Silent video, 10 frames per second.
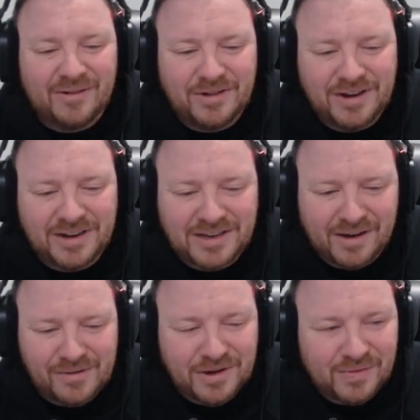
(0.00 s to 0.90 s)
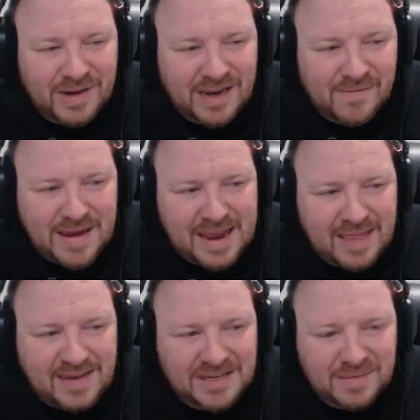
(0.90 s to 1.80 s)
wonder if we get
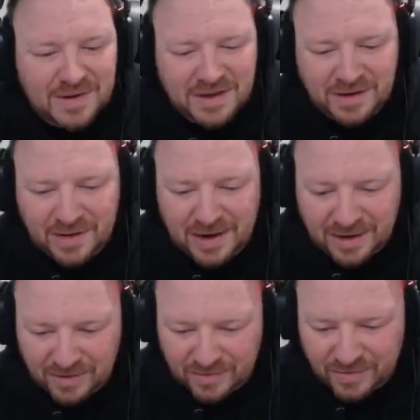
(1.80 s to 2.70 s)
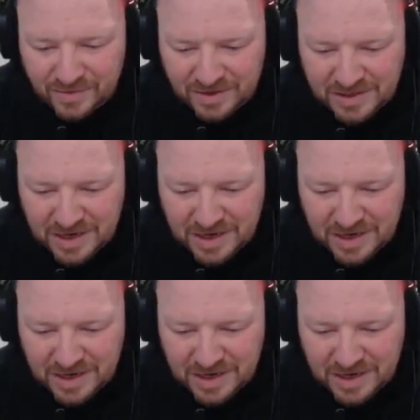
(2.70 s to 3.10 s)
this from another angle. What's the